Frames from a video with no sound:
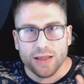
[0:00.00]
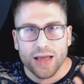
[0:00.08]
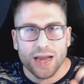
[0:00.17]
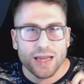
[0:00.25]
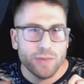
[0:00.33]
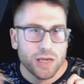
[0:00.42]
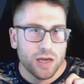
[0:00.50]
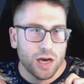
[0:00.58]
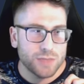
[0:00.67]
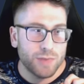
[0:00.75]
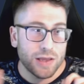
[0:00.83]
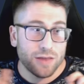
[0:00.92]
and that can be
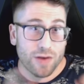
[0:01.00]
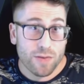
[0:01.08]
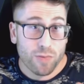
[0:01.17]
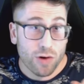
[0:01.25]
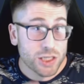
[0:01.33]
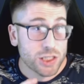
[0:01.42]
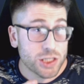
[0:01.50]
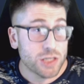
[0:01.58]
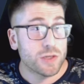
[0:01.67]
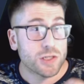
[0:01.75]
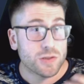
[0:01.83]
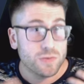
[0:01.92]
caused by the vibration,
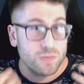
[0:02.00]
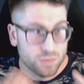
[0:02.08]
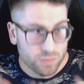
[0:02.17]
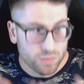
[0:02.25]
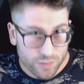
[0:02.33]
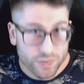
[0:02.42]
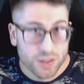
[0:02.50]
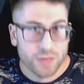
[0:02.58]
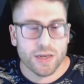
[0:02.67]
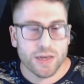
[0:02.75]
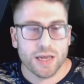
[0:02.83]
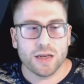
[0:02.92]
which we've
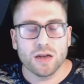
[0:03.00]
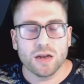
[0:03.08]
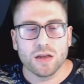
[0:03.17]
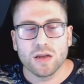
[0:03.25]
eliminated.